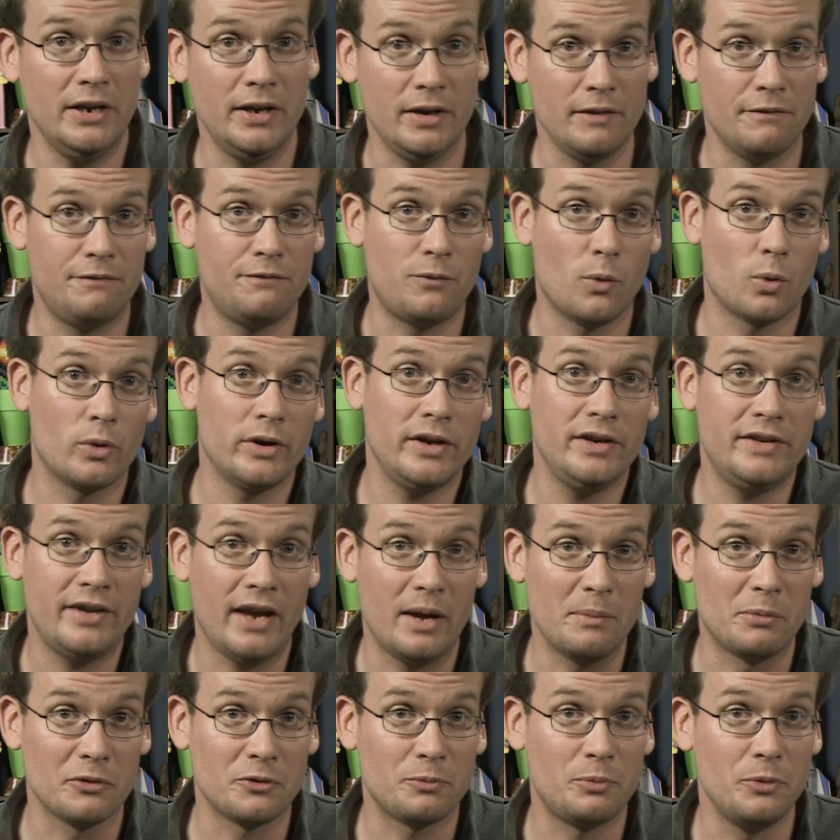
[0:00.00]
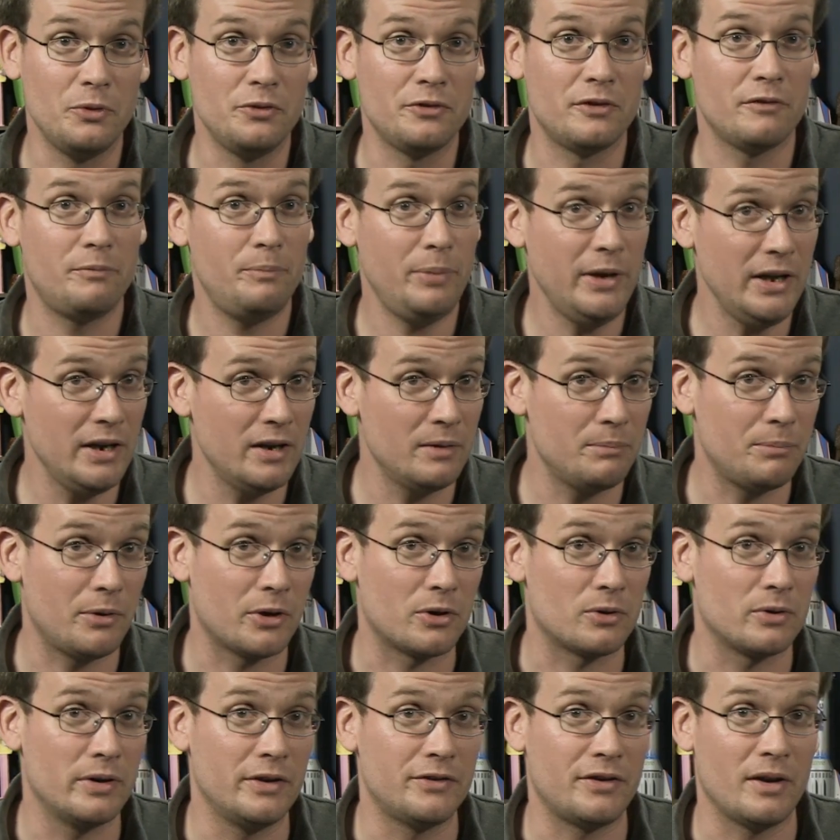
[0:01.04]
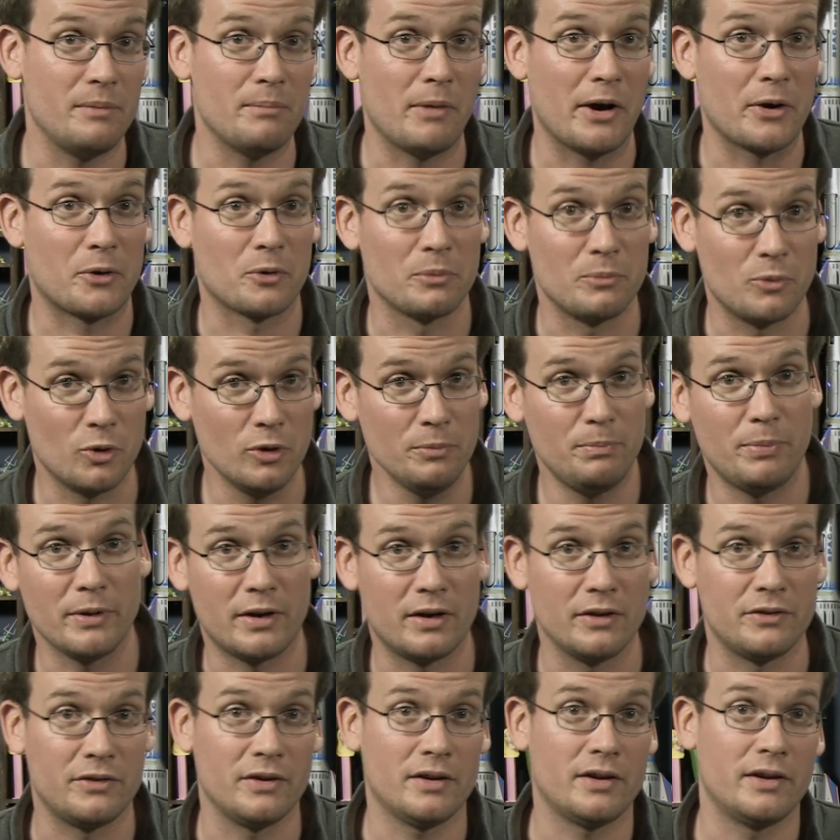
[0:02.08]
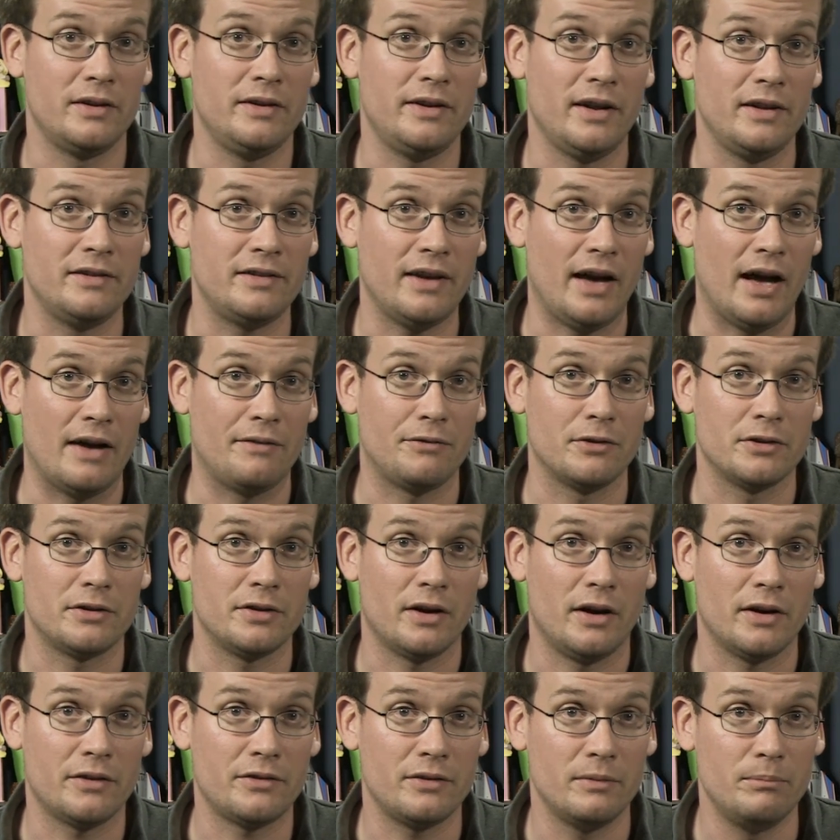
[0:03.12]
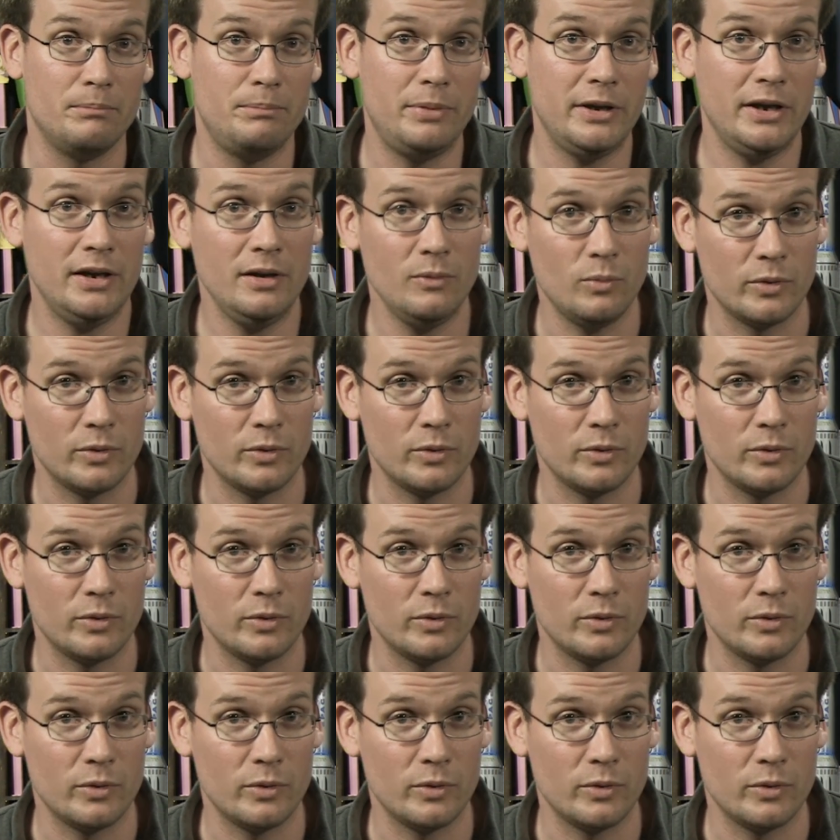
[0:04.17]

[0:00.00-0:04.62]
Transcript: Eating 40 tablespoons of peanut butter is a micromort because it contains aflatoxin B,